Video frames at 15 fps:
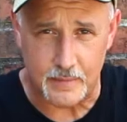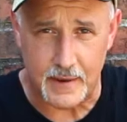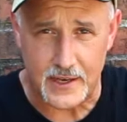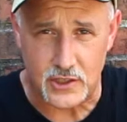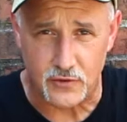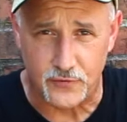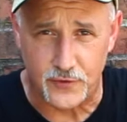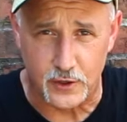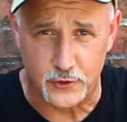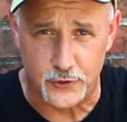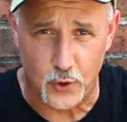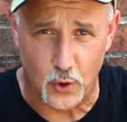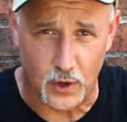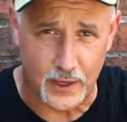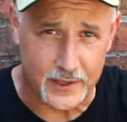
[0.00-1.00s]
it makes a filled
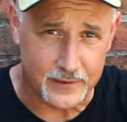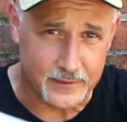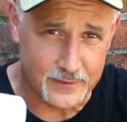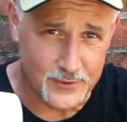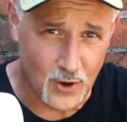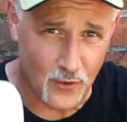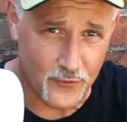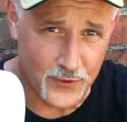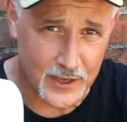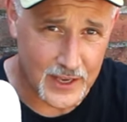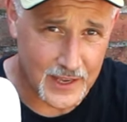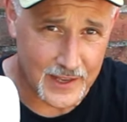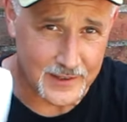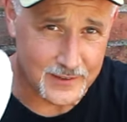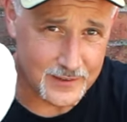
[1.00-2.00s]
toilet. Don't
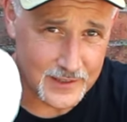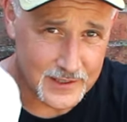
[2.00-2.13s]
forget the